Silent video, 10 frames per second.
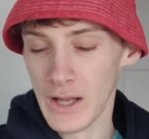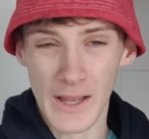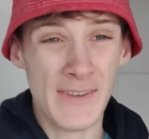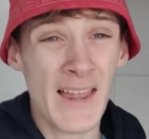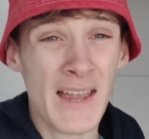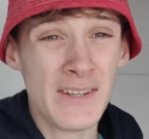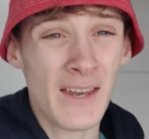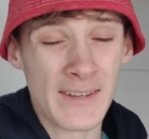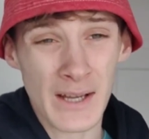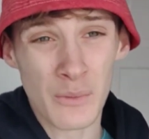And
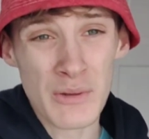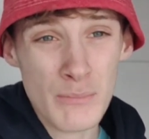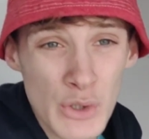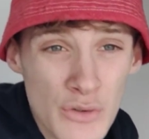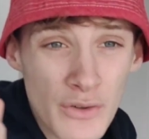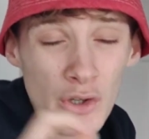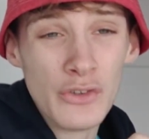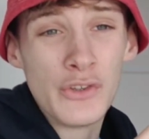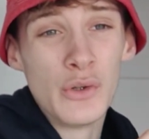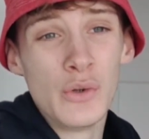then now we move
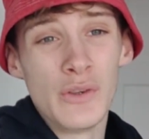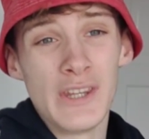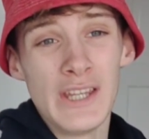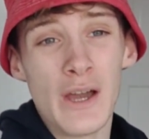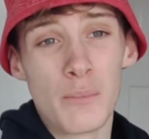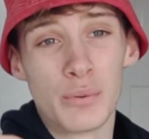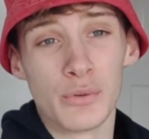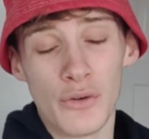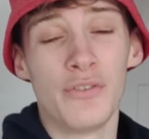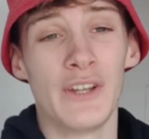on to the
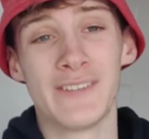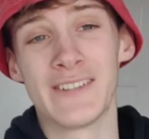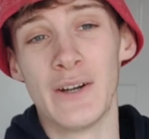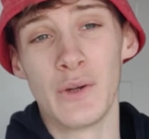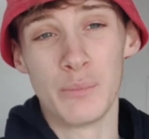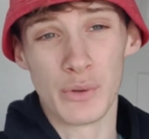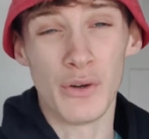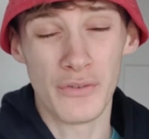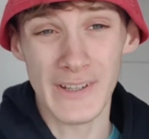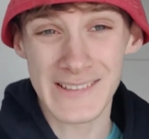prophets. Now a
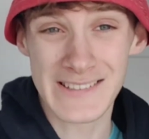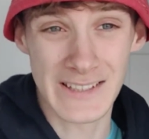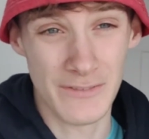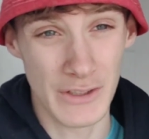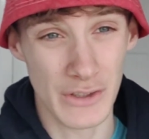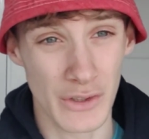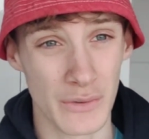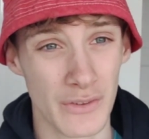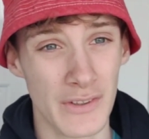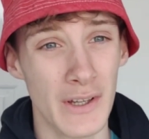prophet, if you
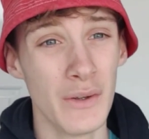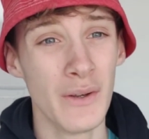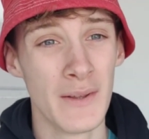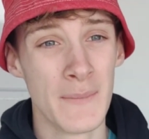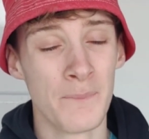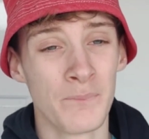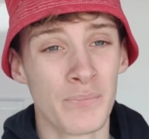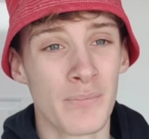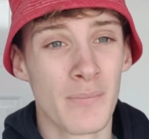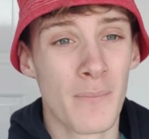don't know,
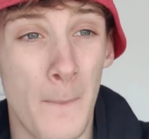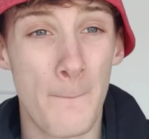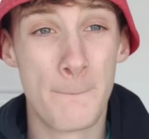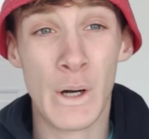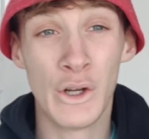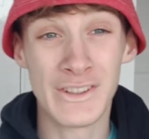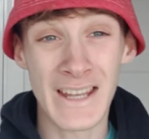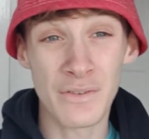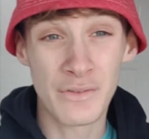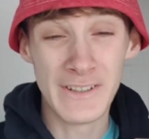by
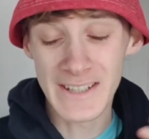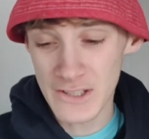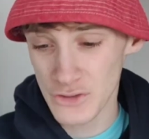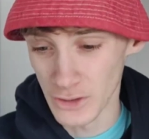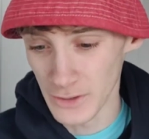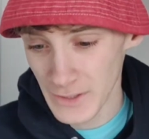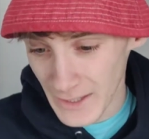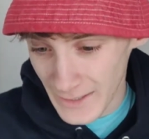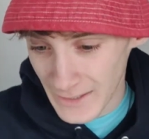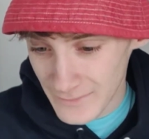definition
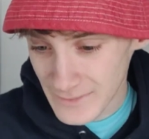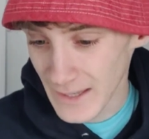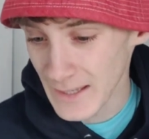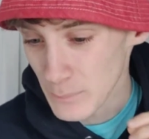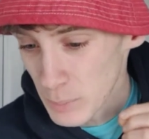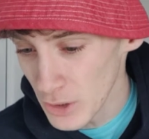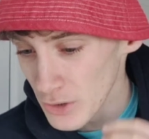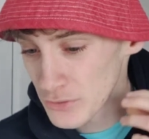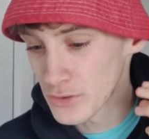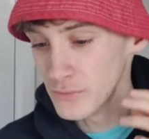is a
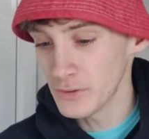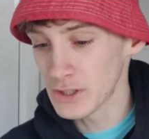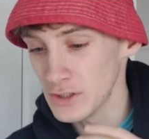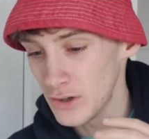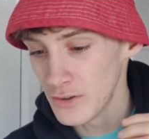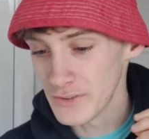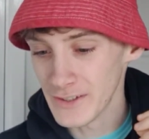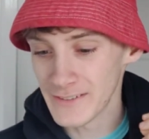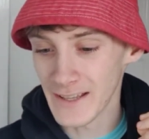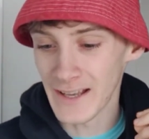person
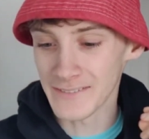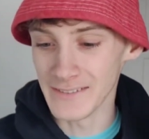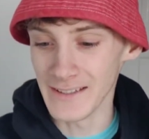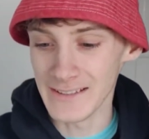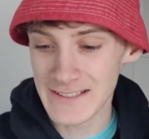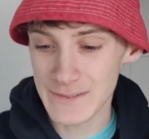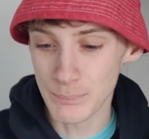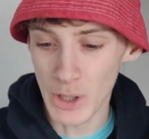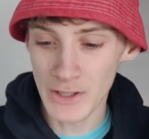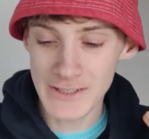regarded as an
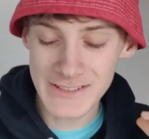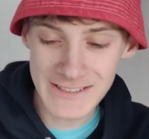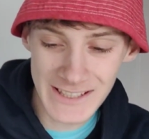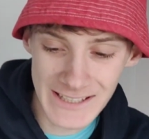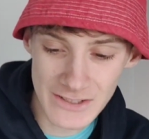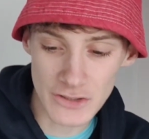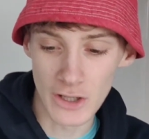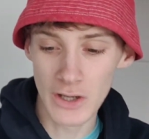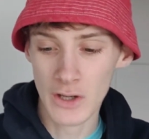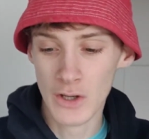inspired
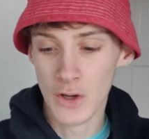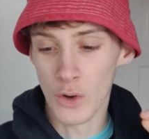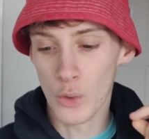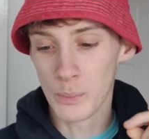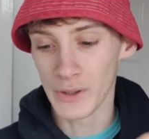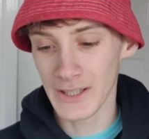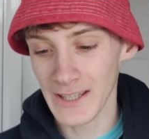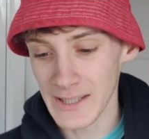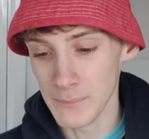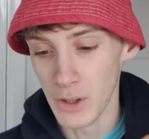teacher or
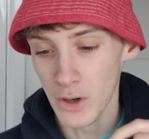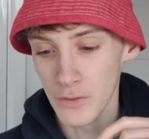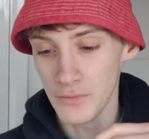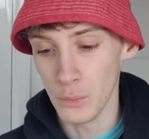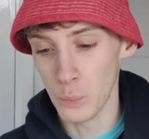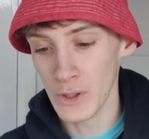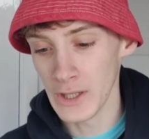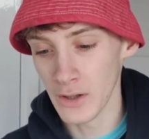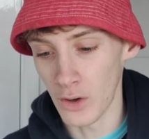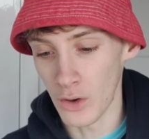proclaimer of the
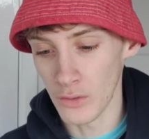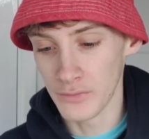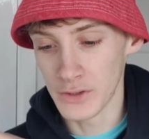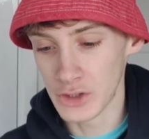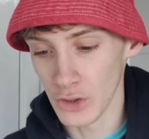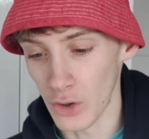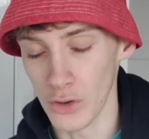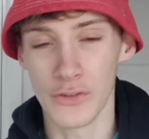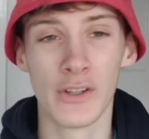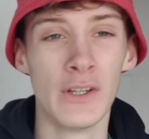will of
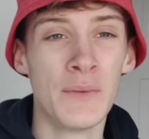God.